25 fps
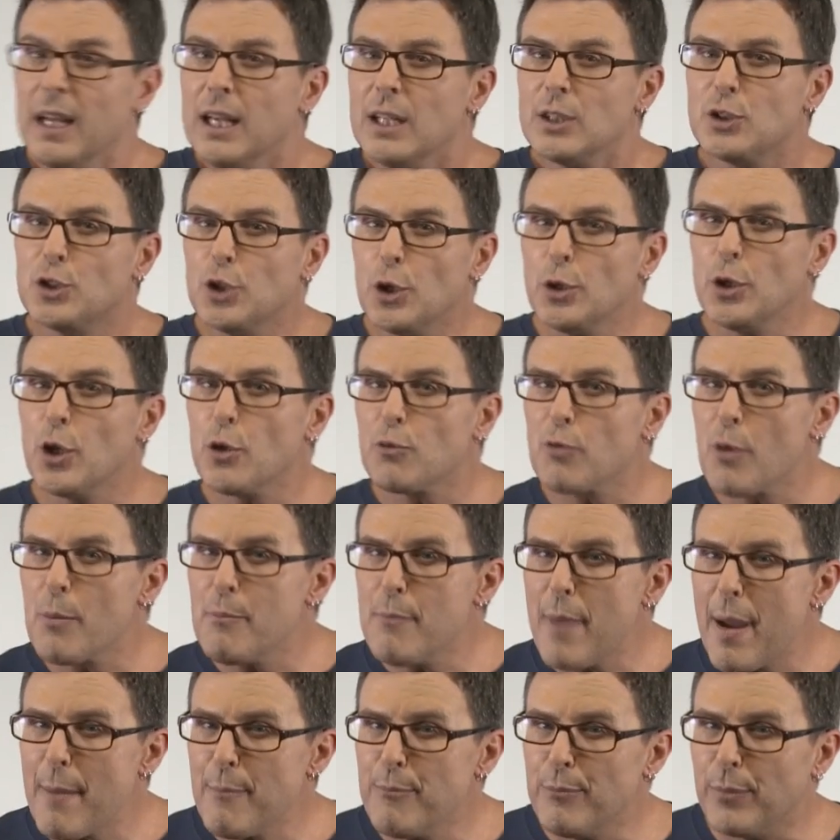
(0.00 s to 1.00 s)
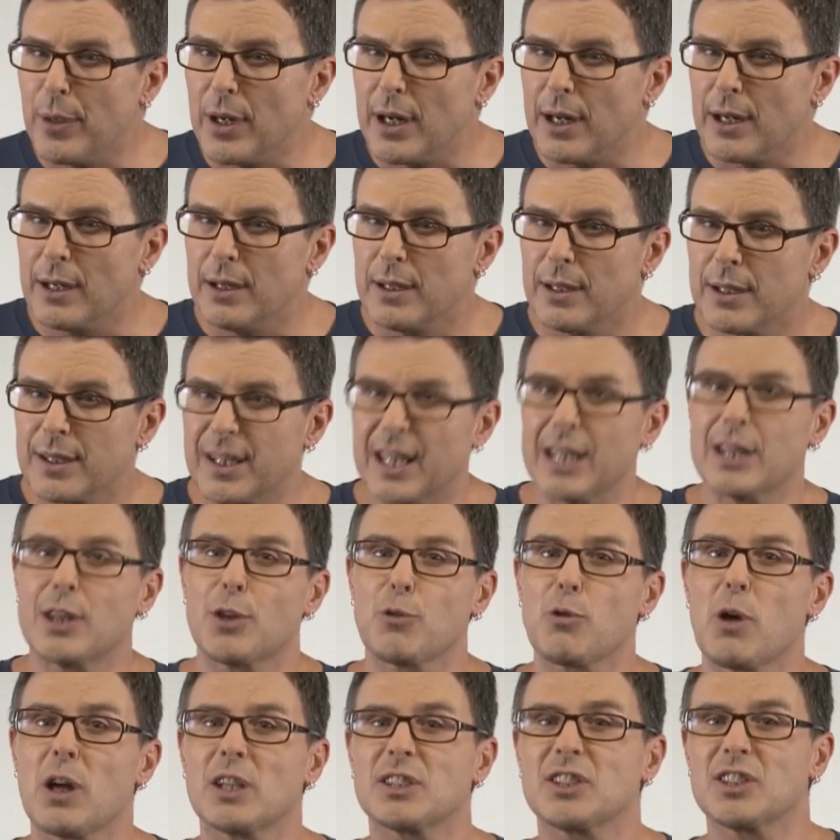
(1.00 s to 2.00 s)
Do you remember that
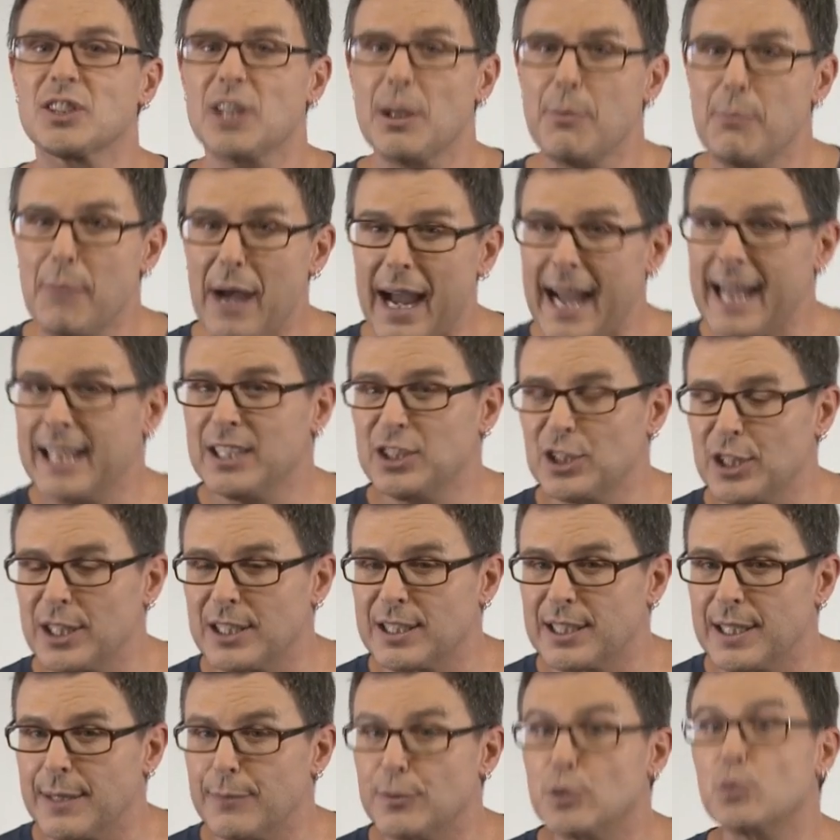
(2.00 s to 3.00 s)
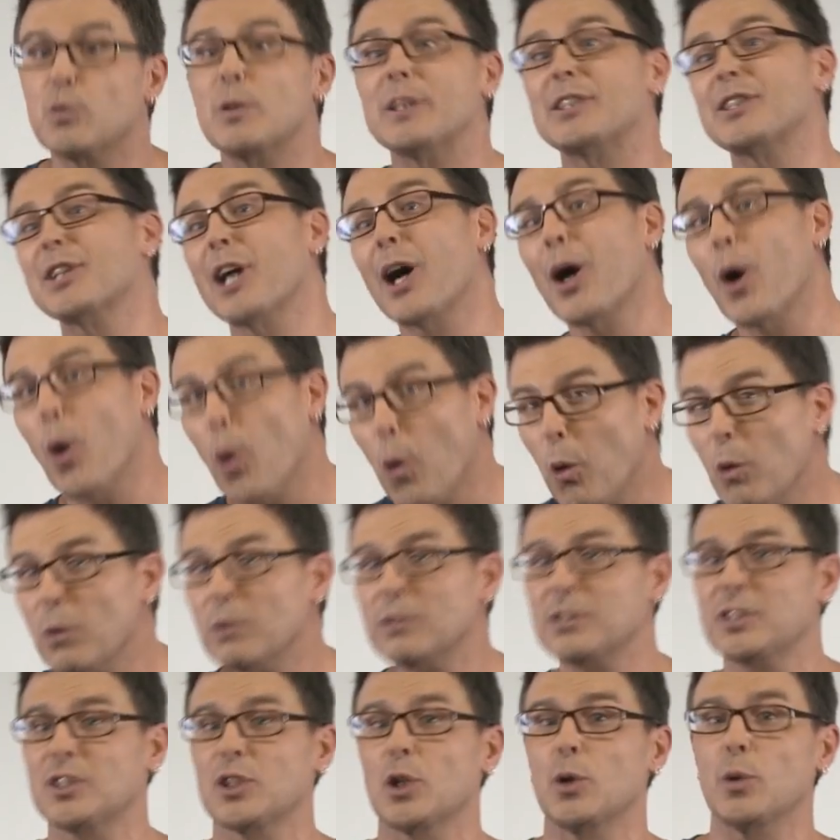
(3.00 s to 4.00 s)
there are some adjectives which are
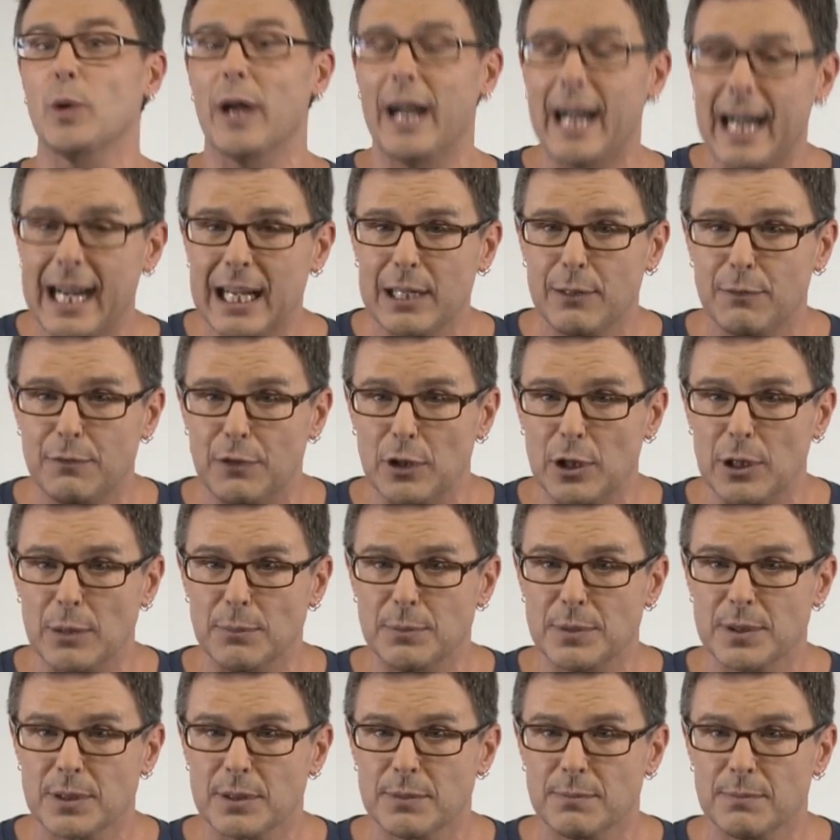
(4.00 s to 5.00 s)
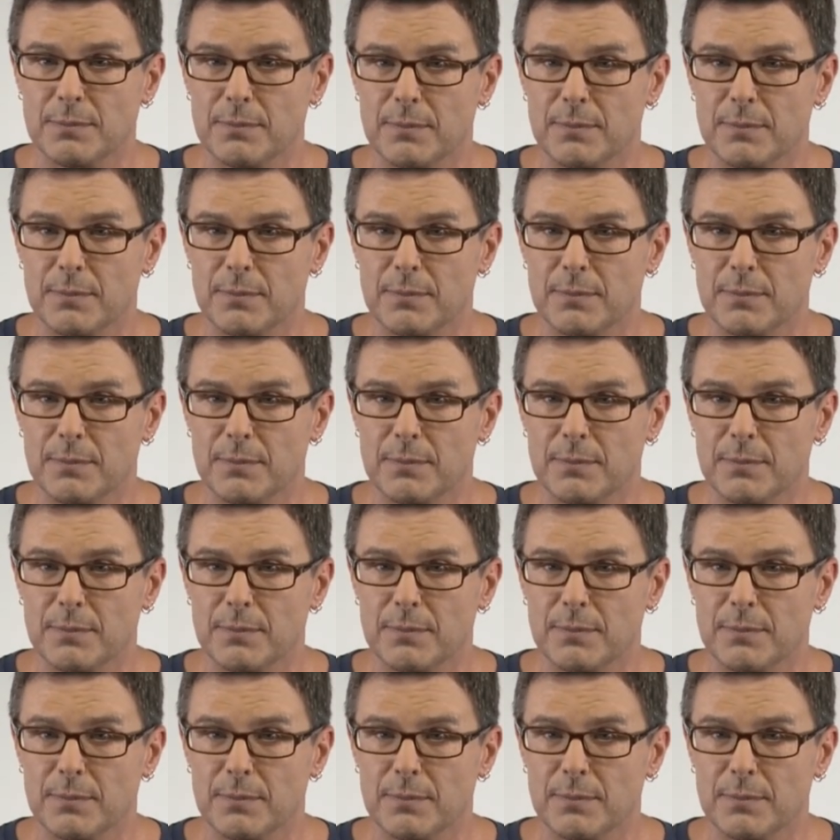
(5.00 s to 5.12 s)
also adverbs?